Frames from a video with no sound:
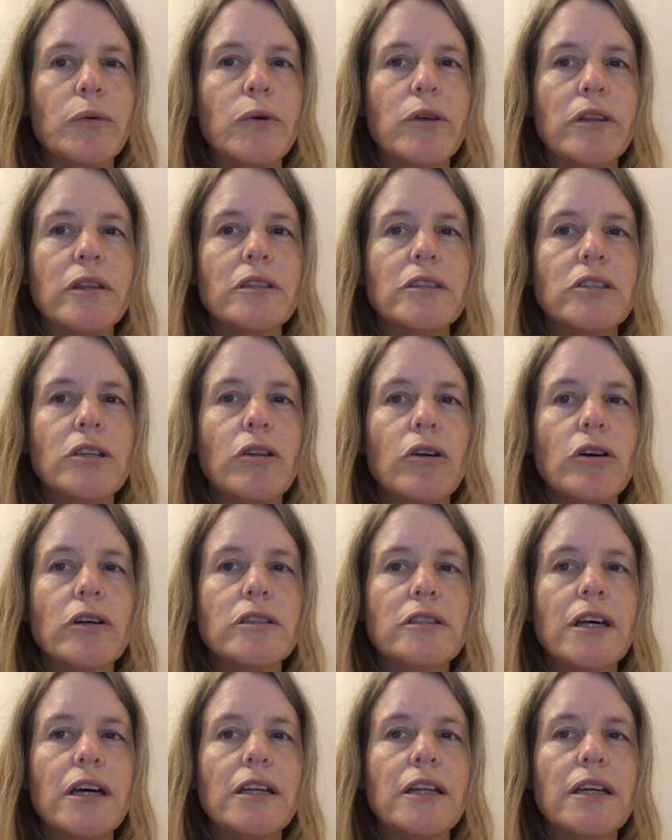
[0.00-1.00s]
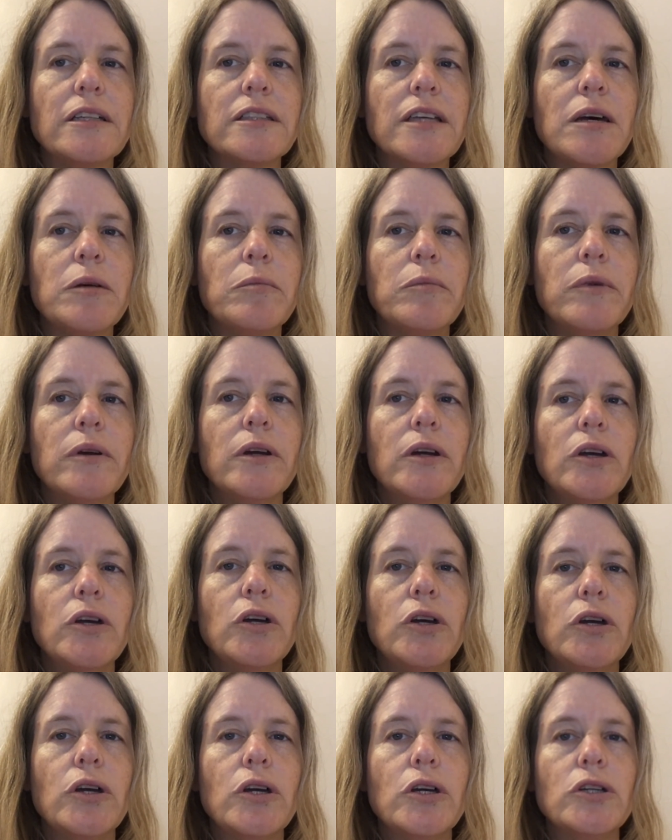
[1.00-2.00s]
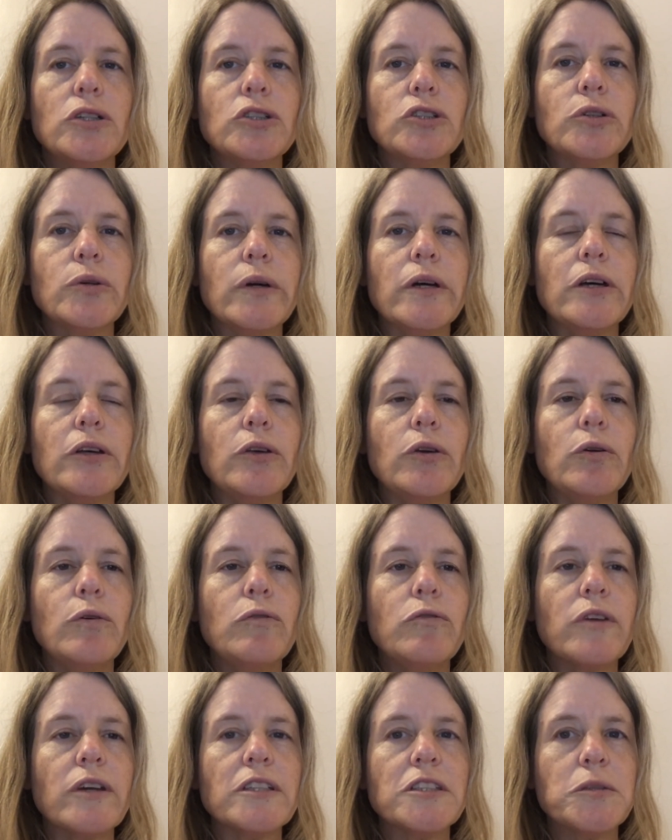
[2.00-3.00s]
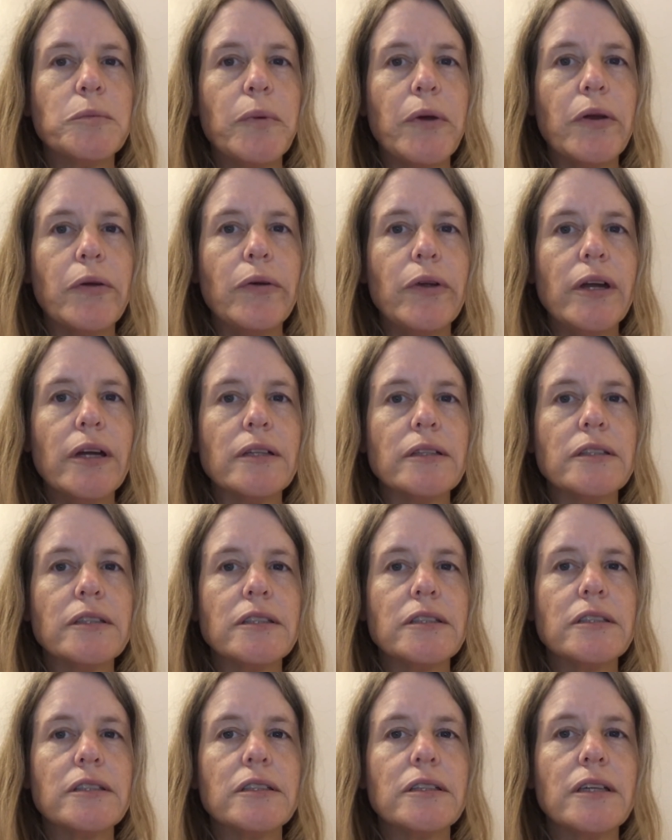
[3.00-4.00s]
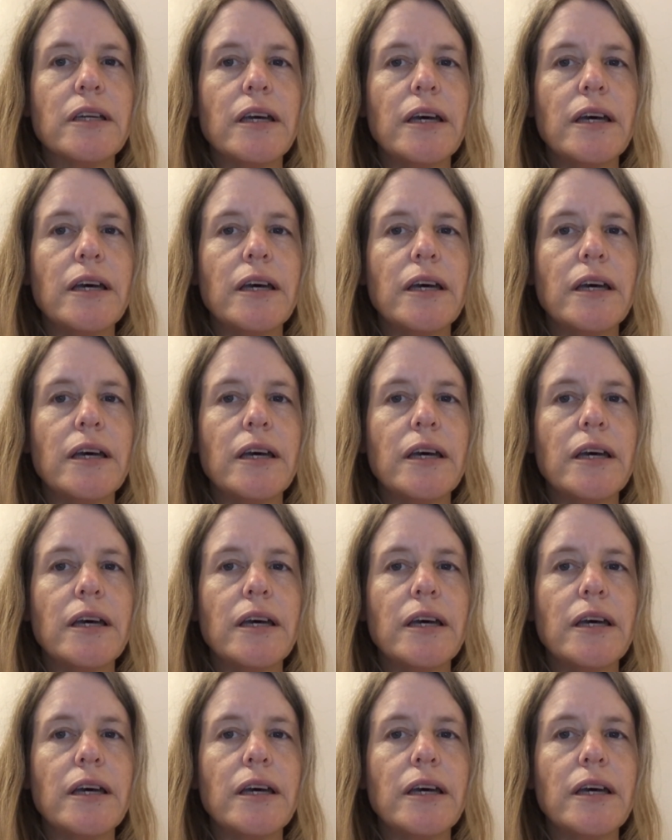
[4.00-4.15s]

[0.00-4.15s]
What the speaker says: with this lockdown, as I'm sure you've experienced.